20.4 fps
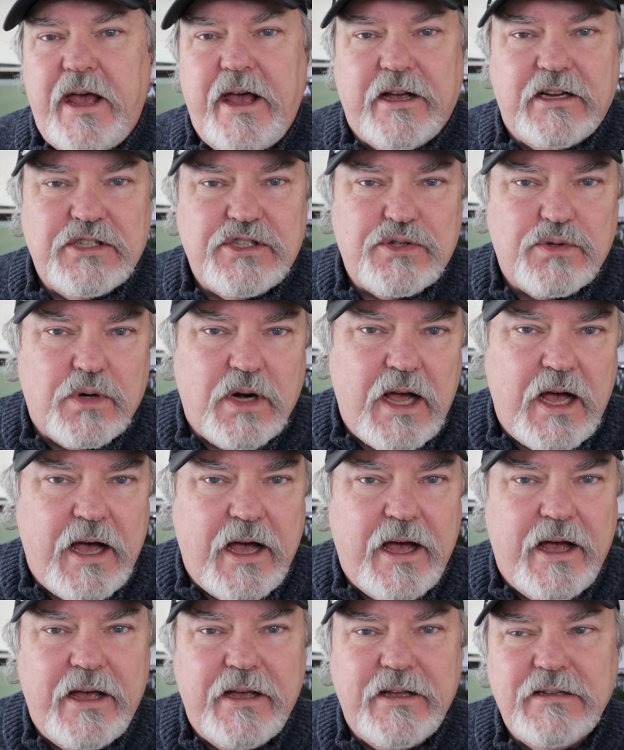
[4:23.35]
extra
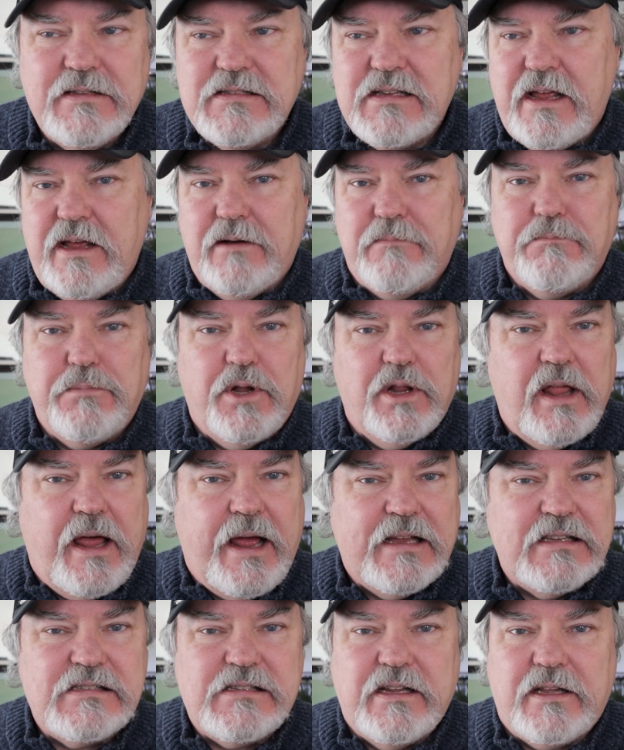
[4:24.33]
highs and
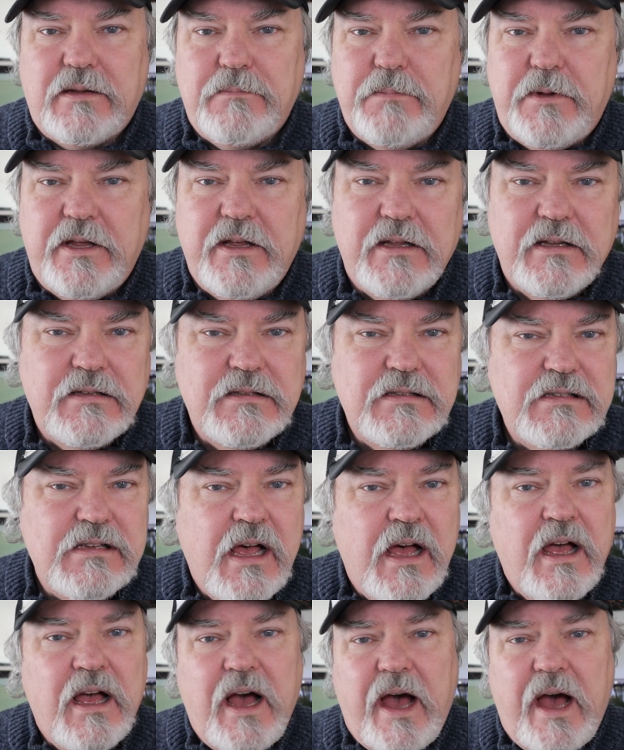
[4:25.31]
plastic bins.